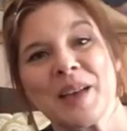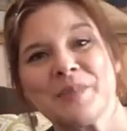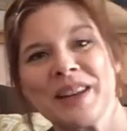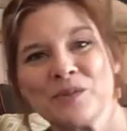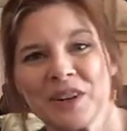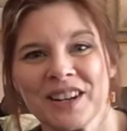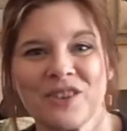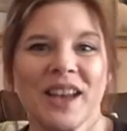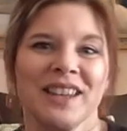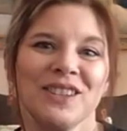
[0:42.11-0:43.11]
but we're gonna go
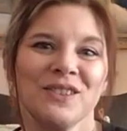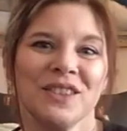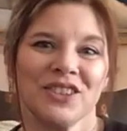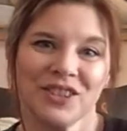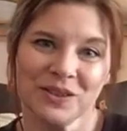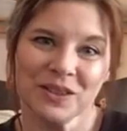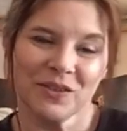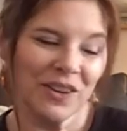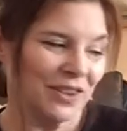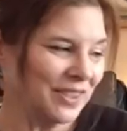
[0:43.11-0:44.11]
ahead and do the shoes
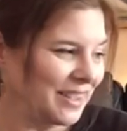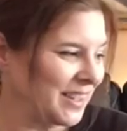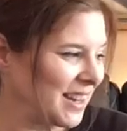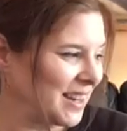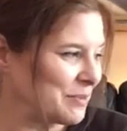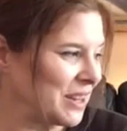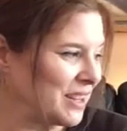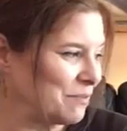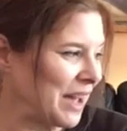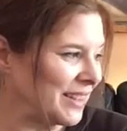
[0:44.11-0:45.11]
first, and I'm gonna
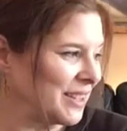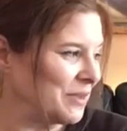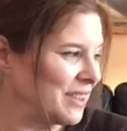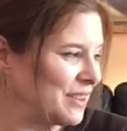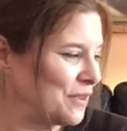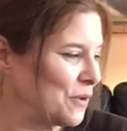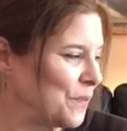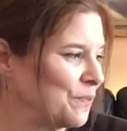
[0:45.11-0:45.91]
unbox it with you.